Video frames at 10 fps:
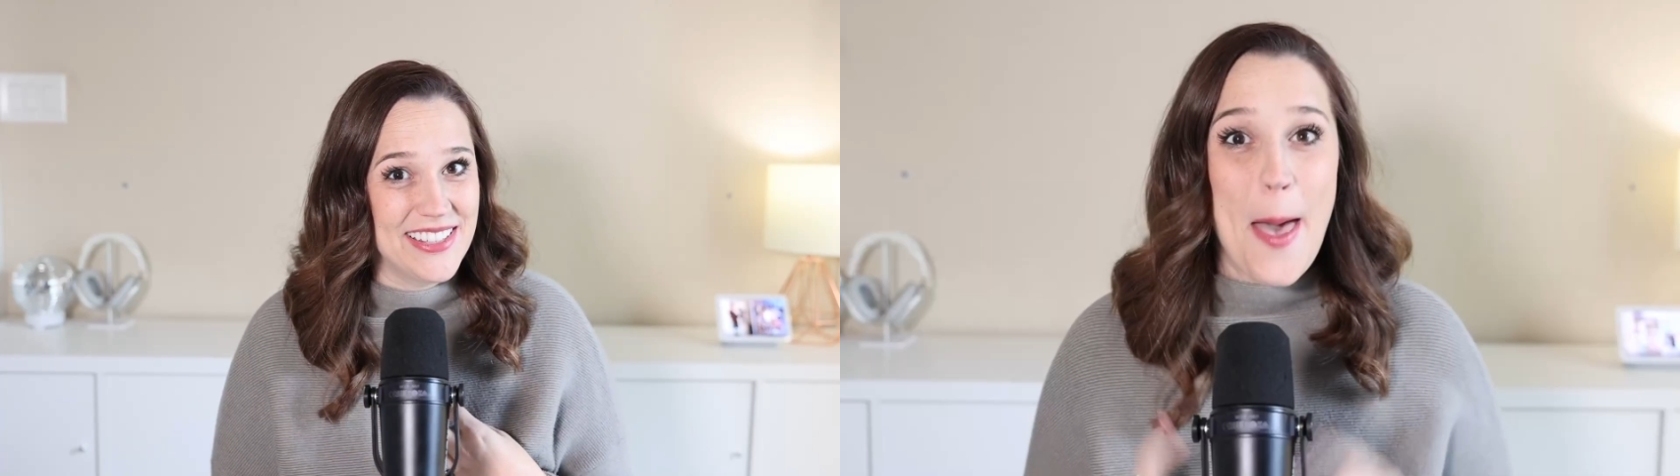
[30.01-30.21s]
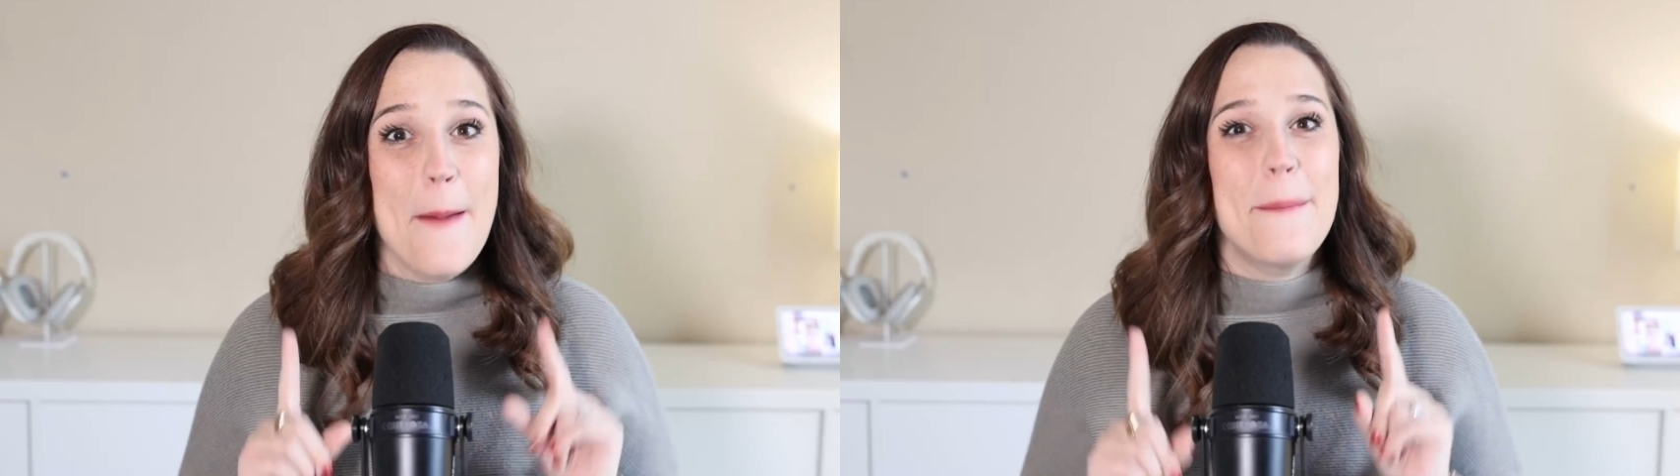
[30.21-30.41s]

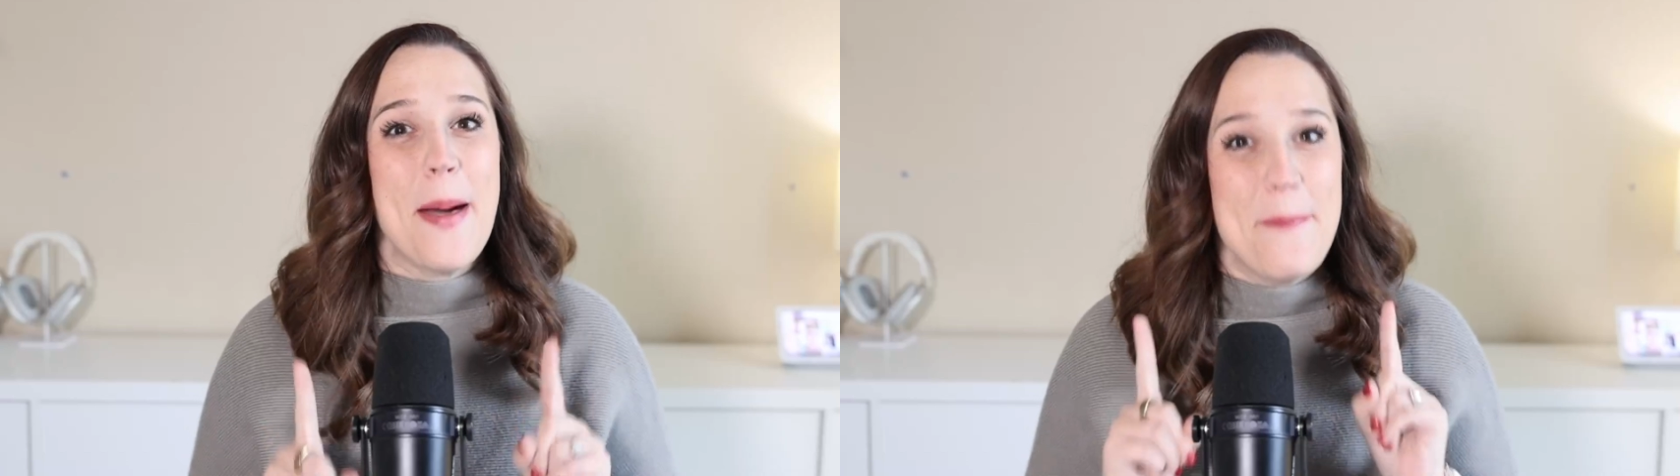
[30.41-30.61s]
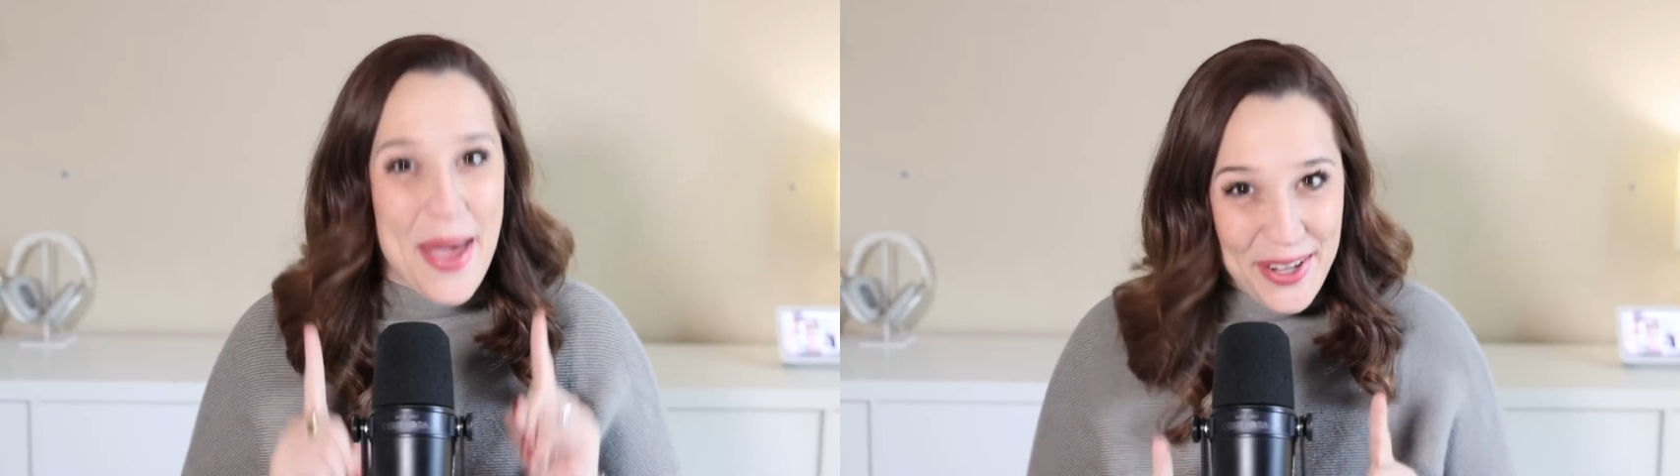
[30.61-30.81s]
But
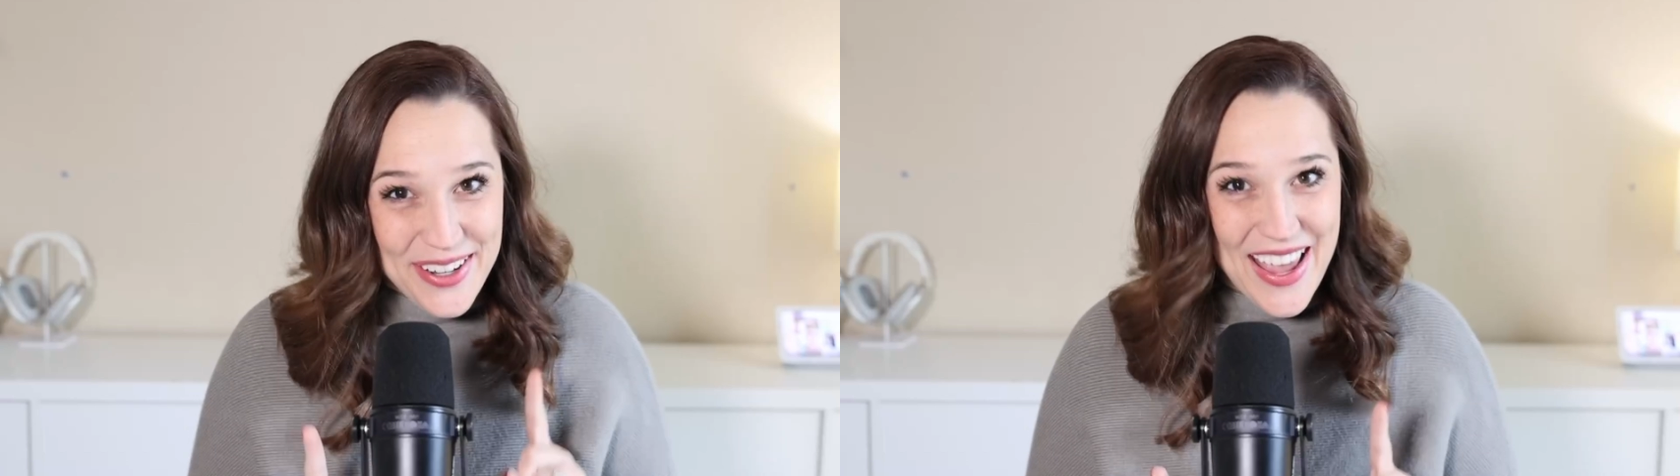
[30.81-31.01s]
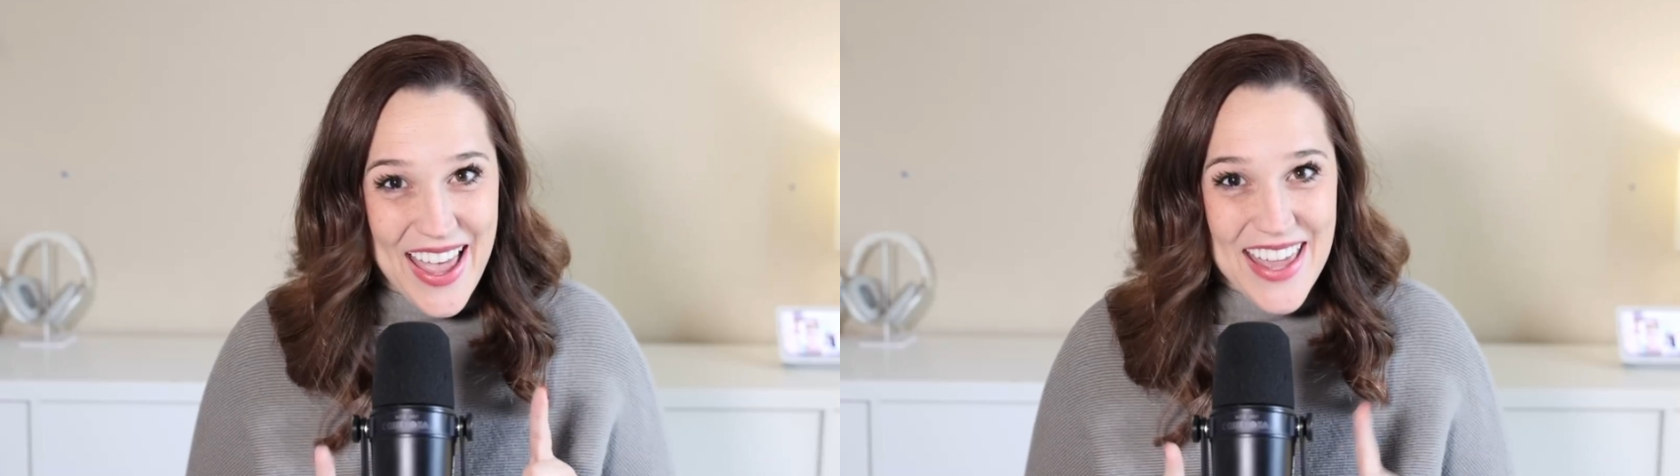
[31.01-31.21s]
better
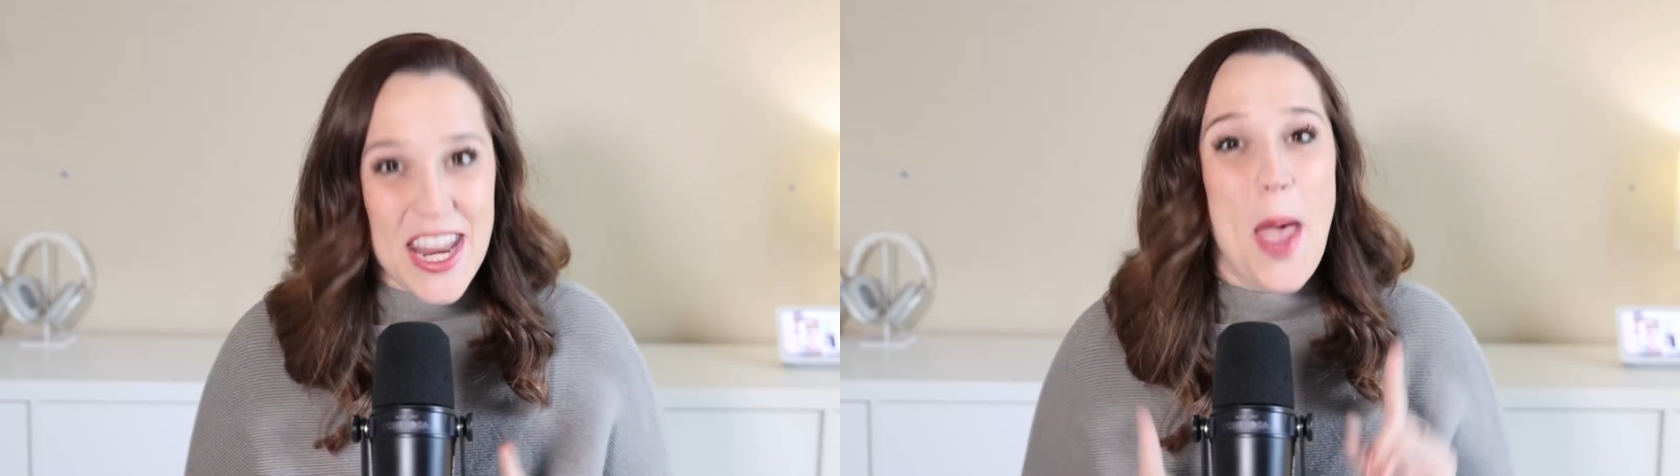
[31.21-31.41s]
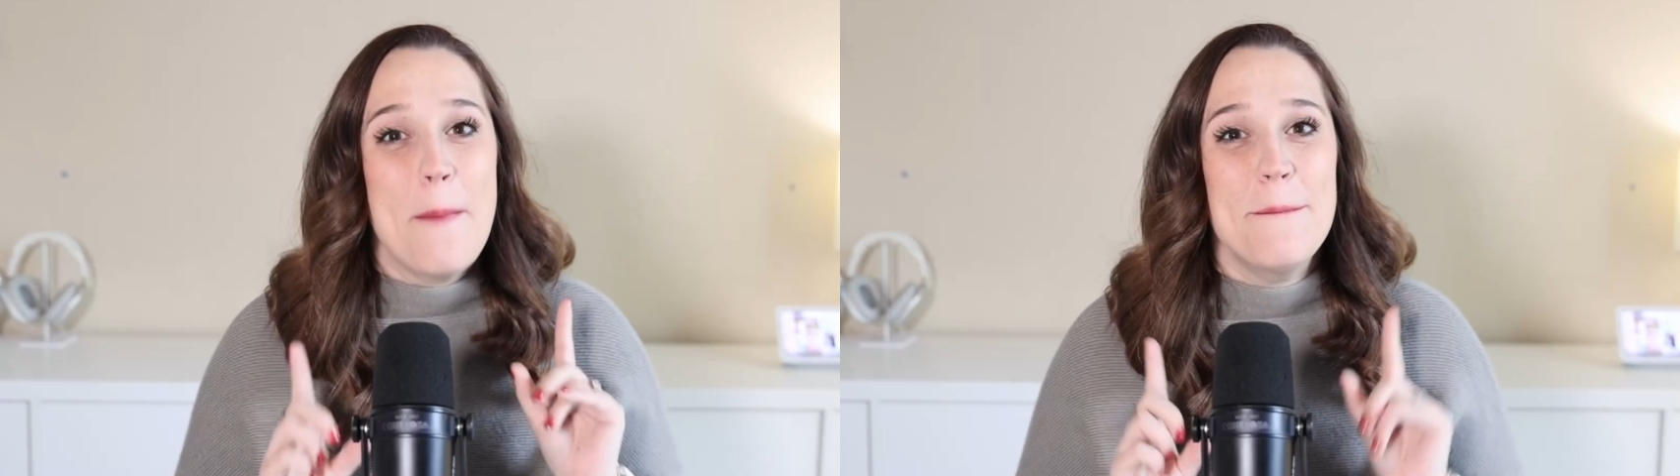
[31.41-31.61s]
yet,
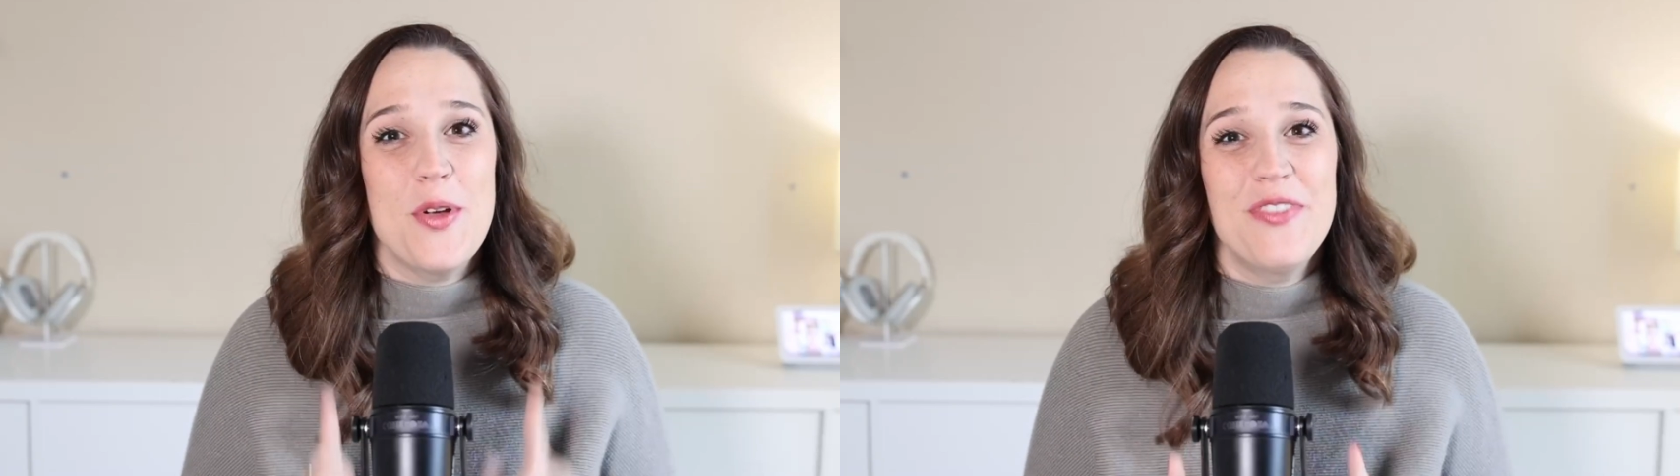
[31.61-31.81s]
moving